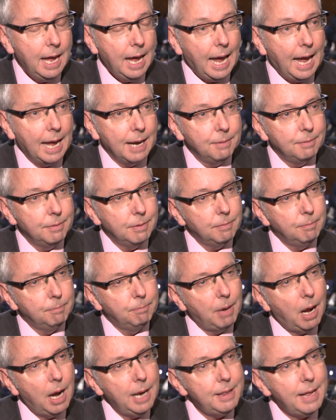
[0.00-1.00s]
And
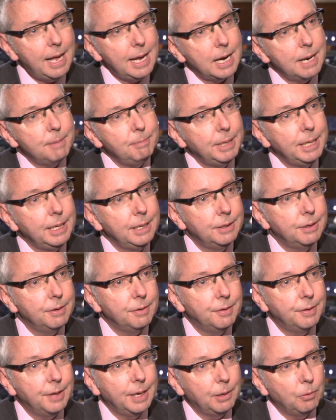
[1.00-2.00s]
by that I mean
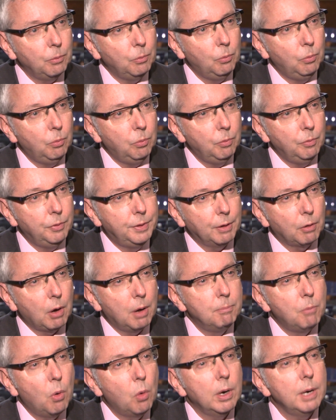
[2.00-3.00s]
that there
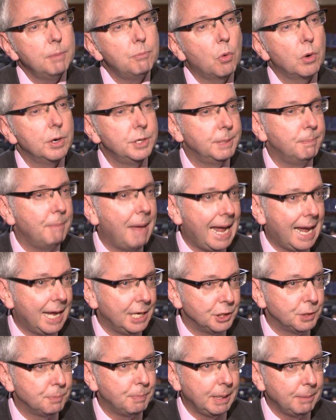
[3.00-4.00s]
are more and more
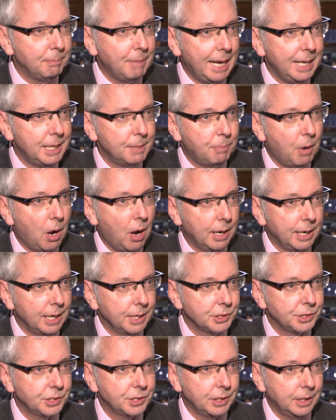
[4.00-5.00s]
demands being made upon
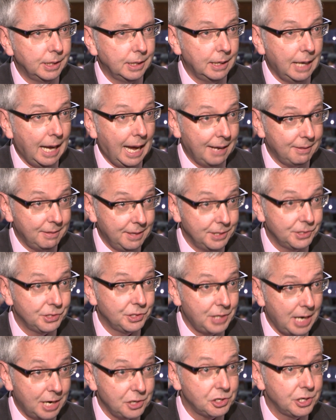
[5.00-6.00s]
us. At this
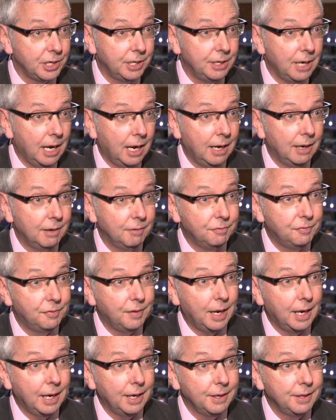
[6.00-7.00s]
session of
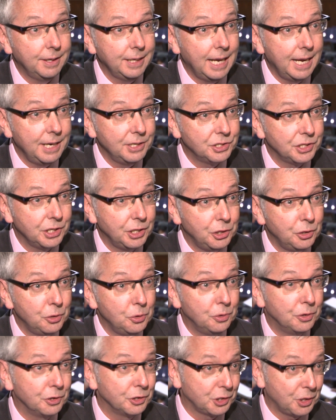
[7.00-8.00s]
the
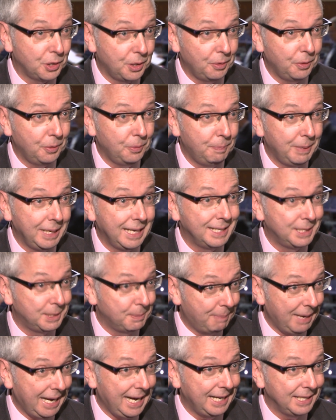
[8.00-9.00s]
ACU, there's going to be a
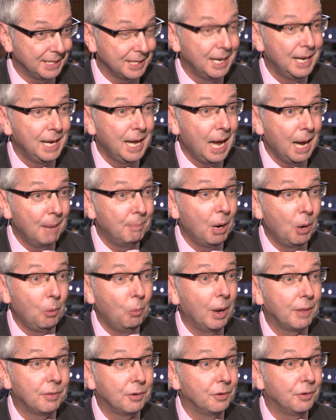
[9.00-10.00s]
debate about
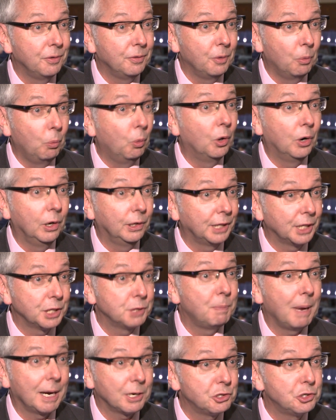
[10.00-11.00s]
whether the world
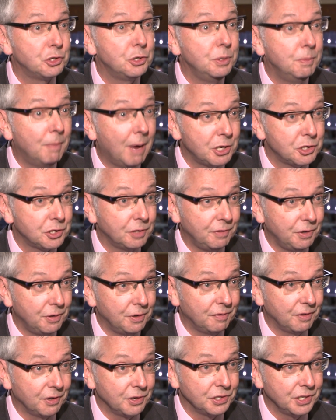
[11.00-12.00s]
expects too much of
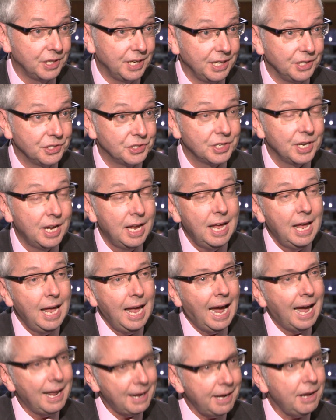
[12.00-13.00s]
universities.
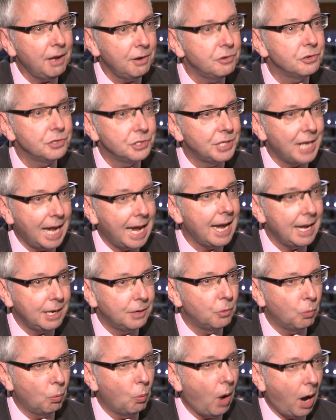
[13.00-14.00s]
And I
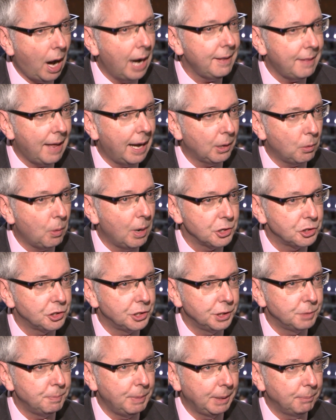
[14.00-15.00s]
understand why that
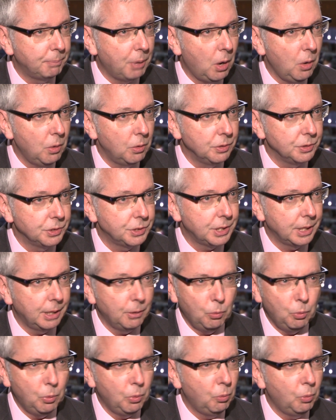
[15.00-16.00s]
question's being posed.
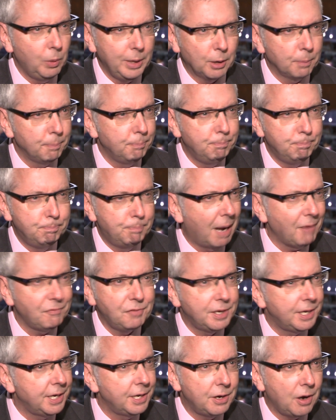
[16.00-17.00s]
We are
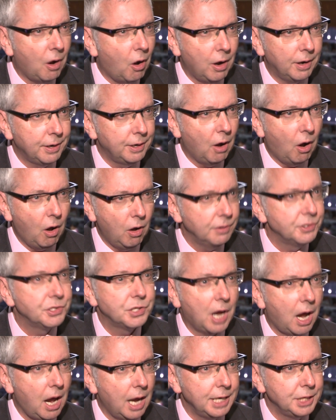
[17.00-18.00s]
buffeted on all
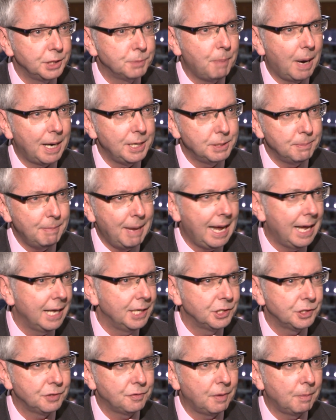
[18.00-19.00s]
sides by
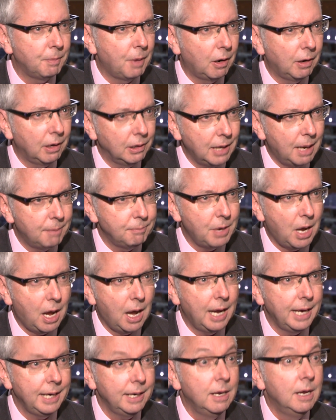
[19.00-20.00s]
demands from our
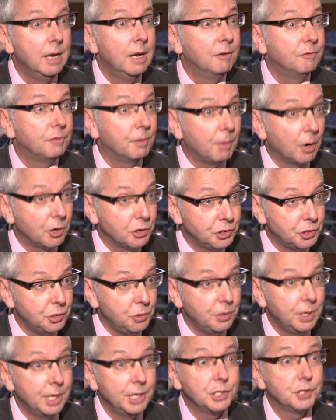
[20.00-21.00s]
alumni, from our
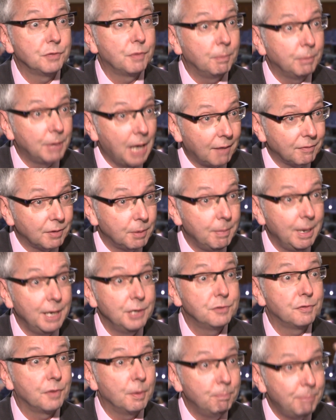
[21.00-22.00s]
students, from
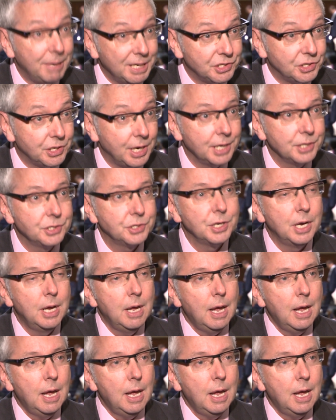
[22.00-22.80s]
government, from business,